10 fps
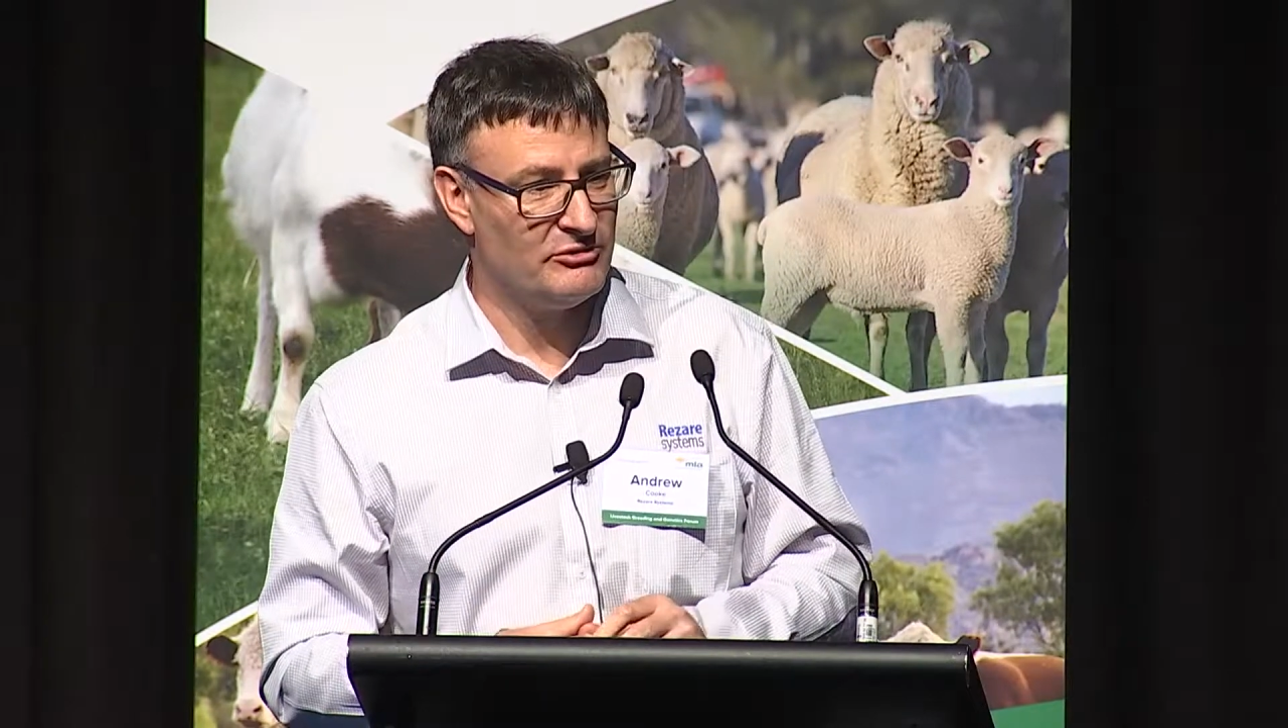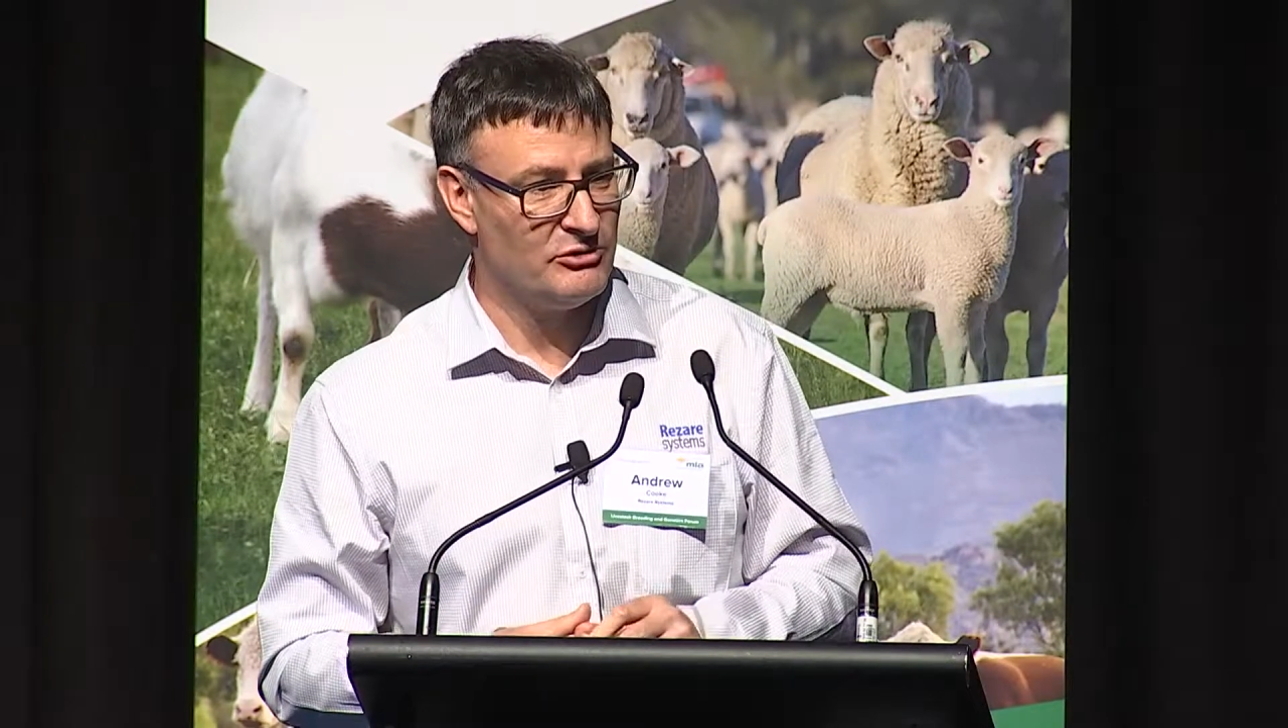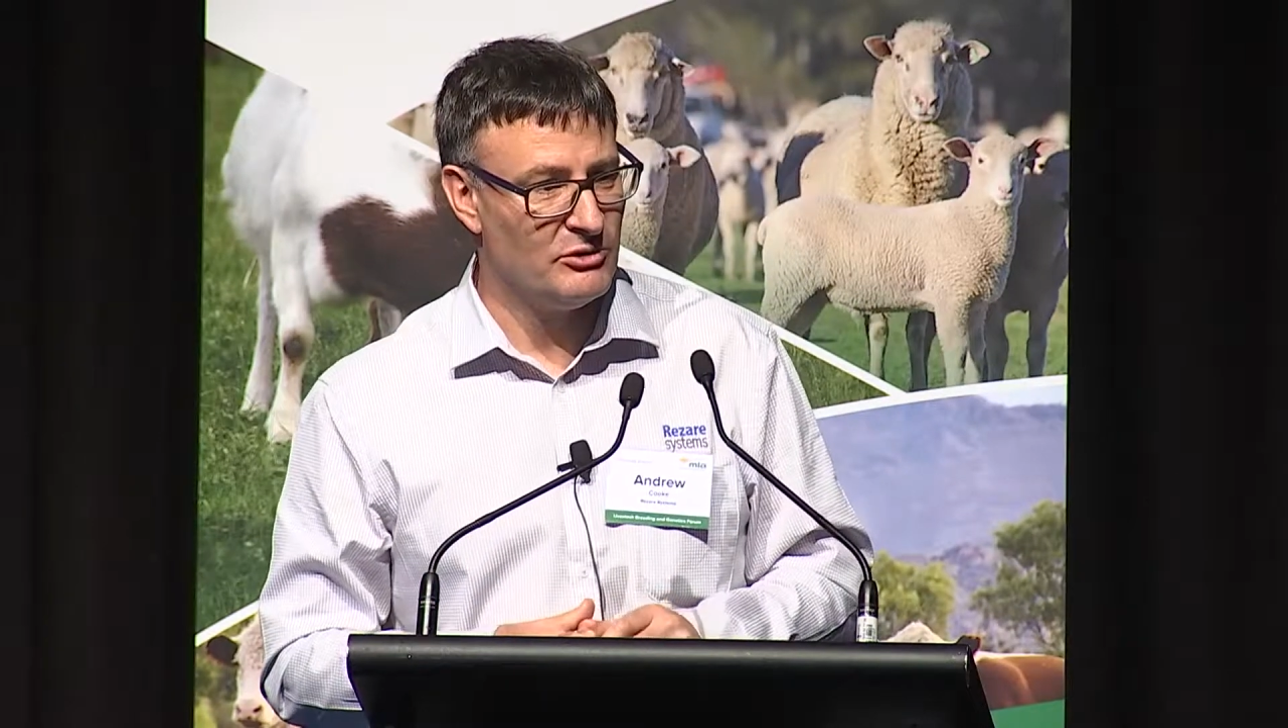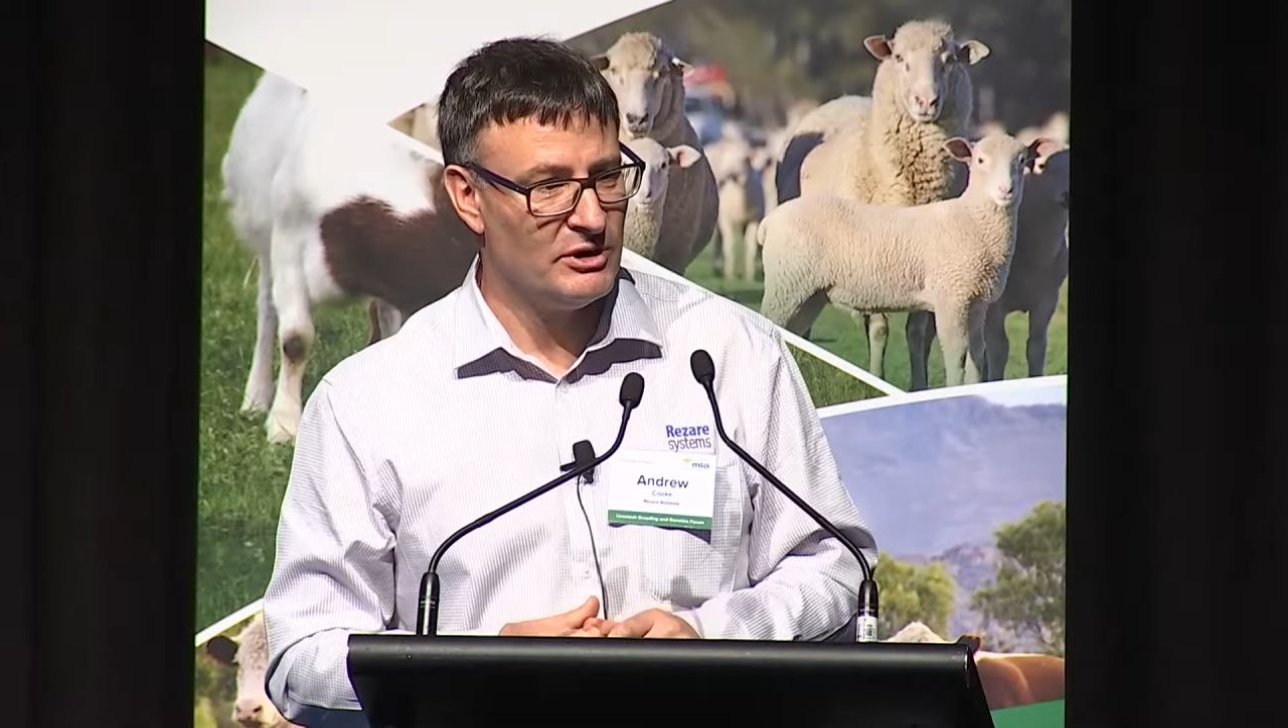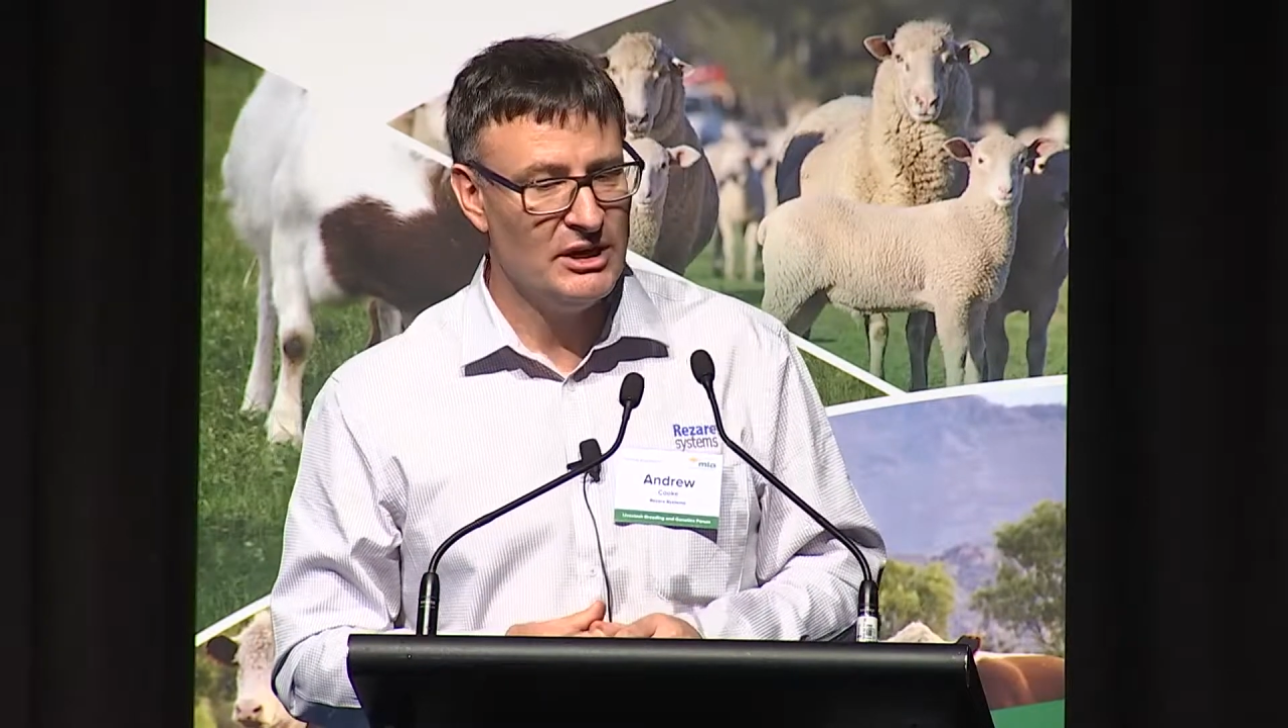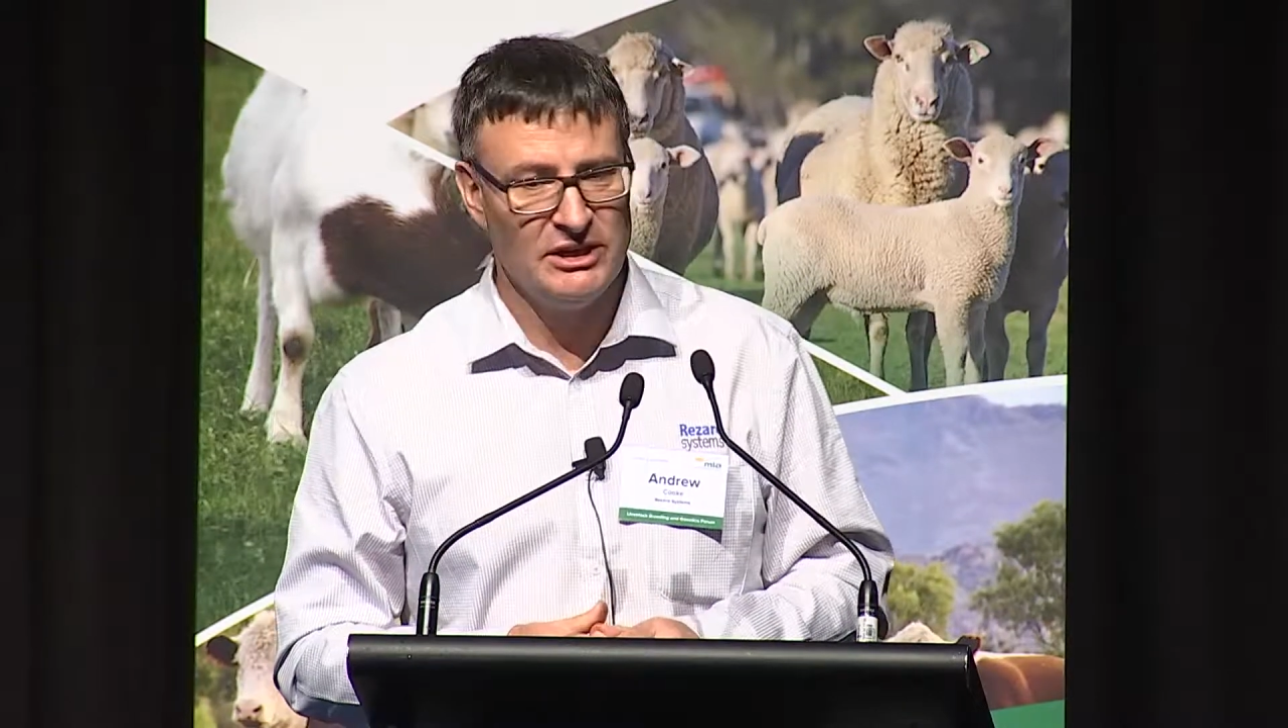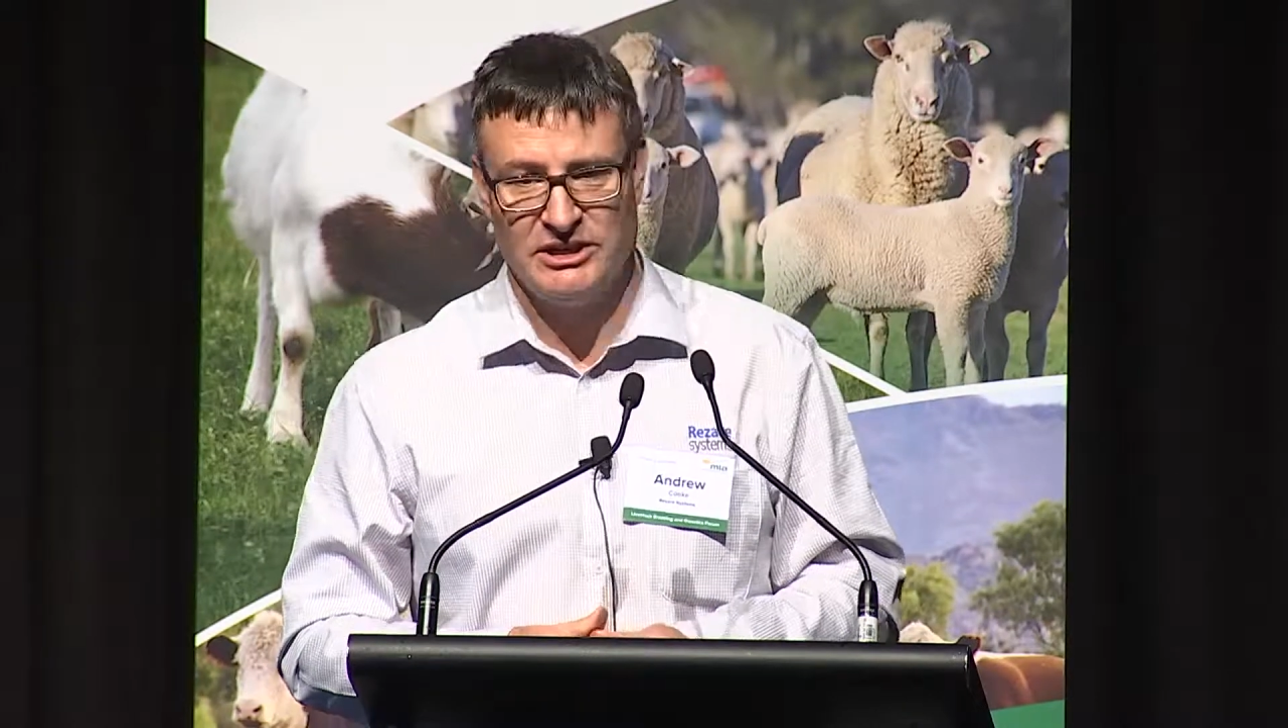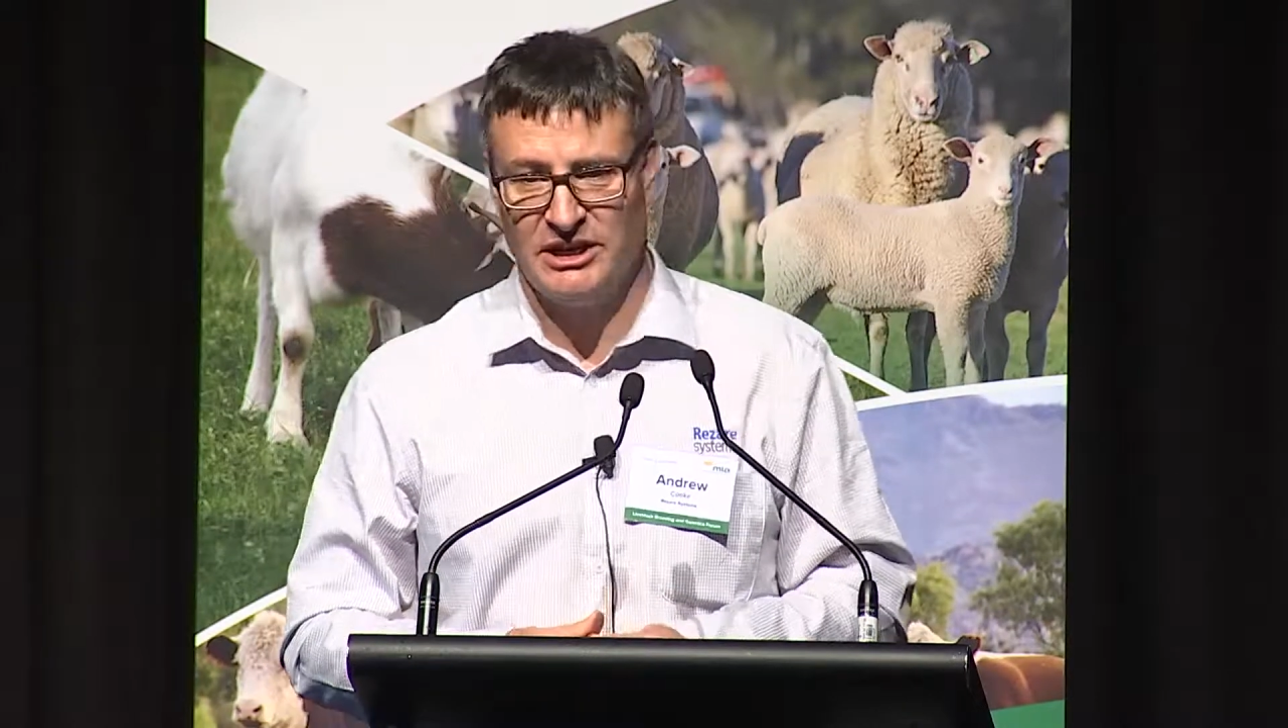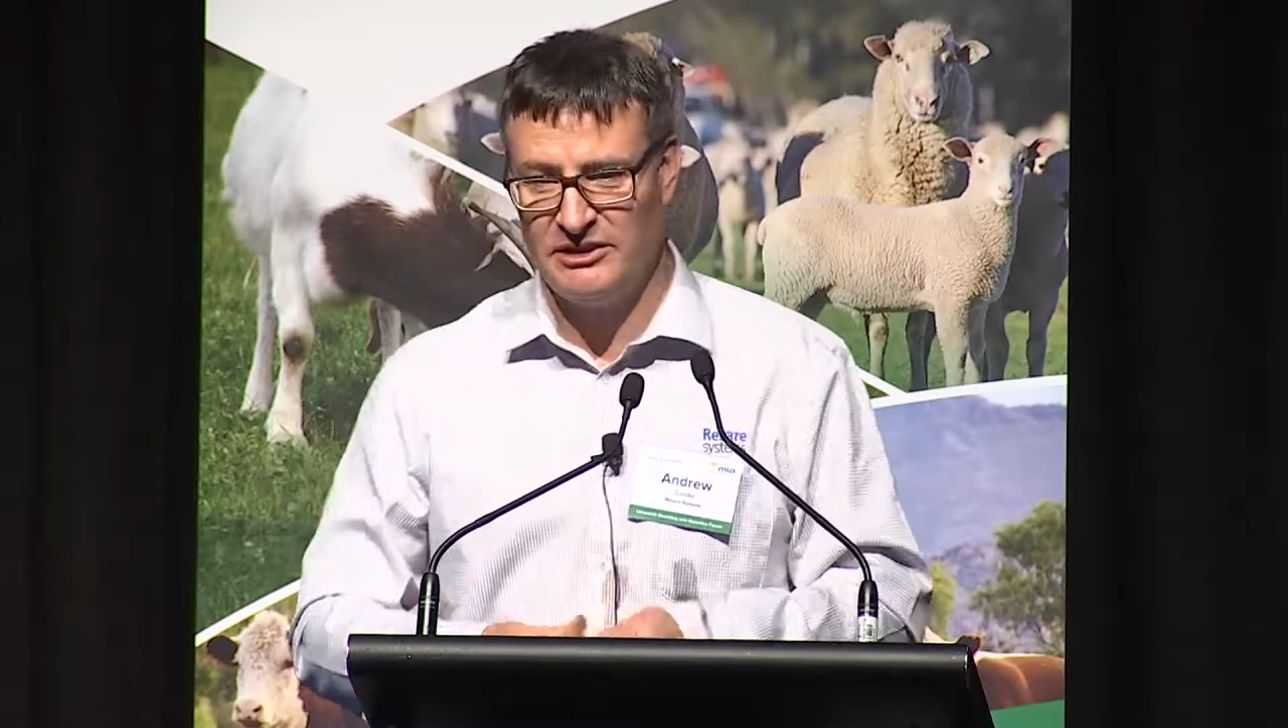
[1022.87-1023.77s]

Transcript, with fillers: for data